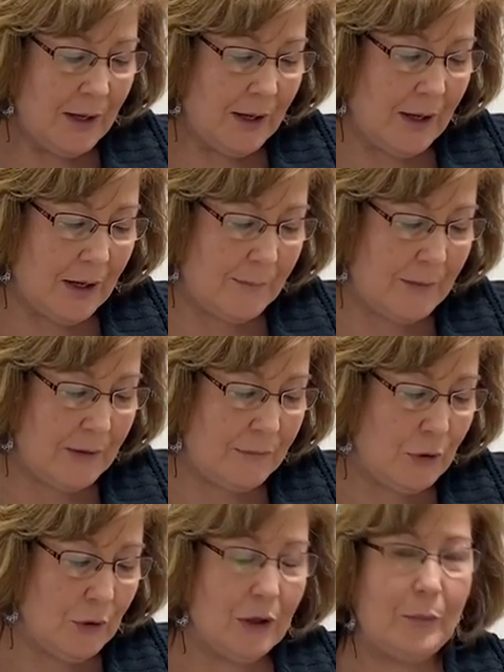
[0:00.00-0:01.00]
If
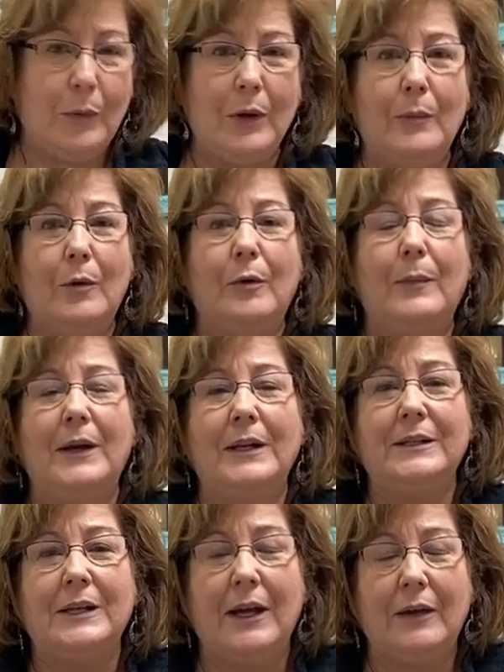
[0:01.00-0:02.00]
you can put more money
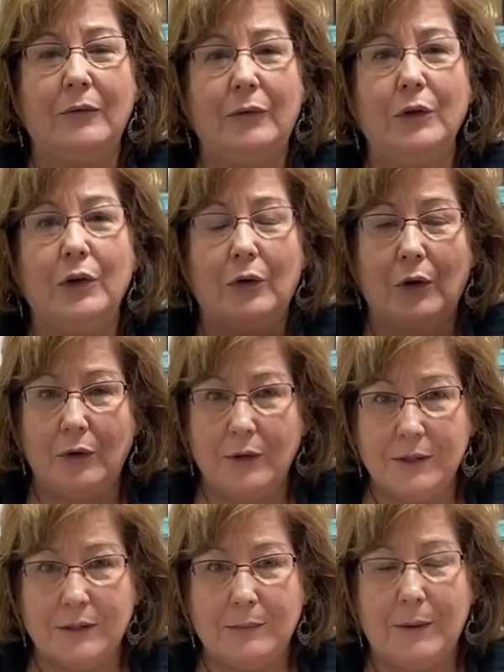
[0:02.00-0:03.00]
down for your
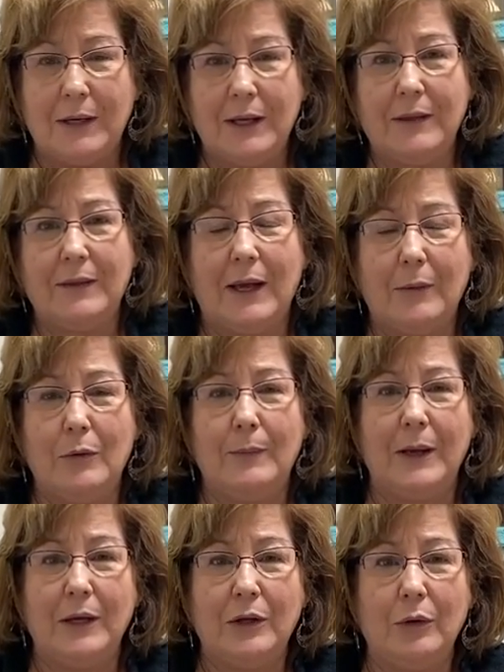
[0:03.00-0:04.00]
earnest money, that will
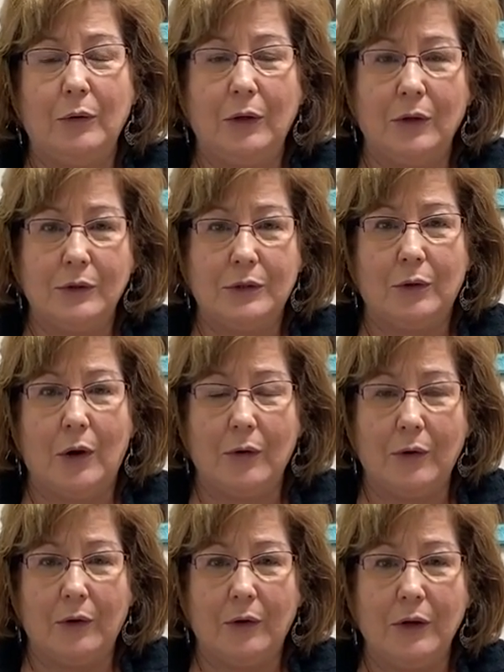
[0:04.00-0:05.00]
make you look
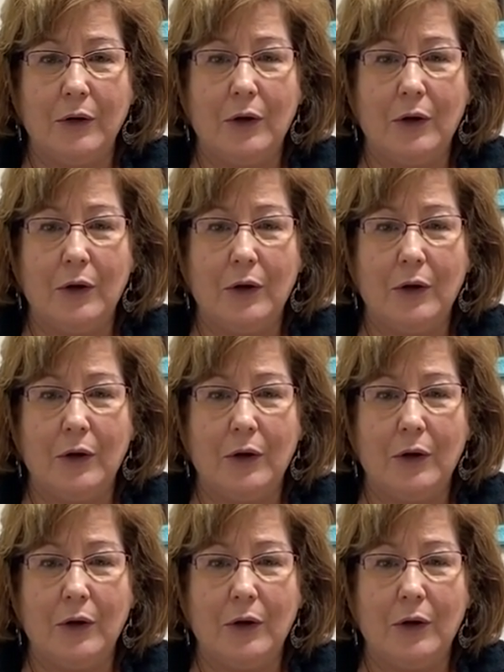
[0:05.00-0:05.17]
stronger,